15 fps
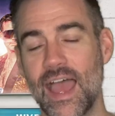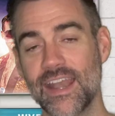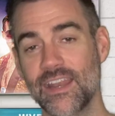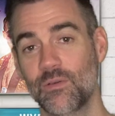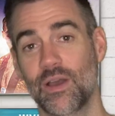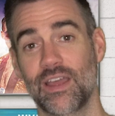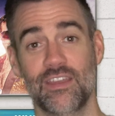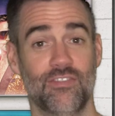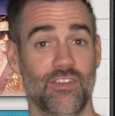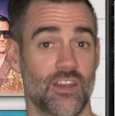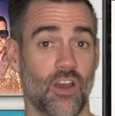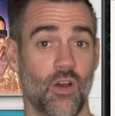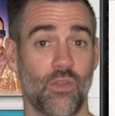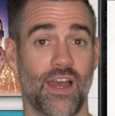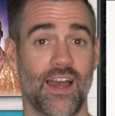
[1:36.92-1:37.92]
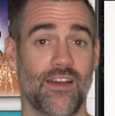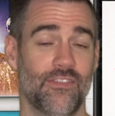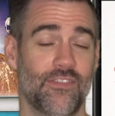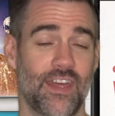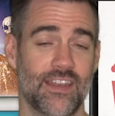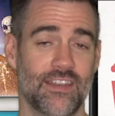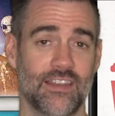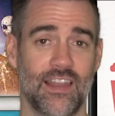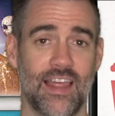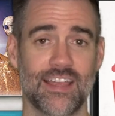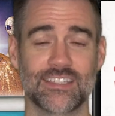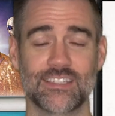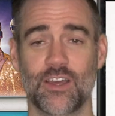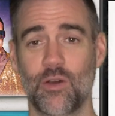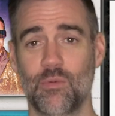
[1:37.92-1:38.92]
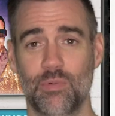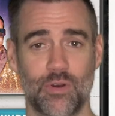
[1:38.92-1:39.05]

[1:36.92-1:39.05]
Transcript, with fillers: Anyway, if you know that, then let us know.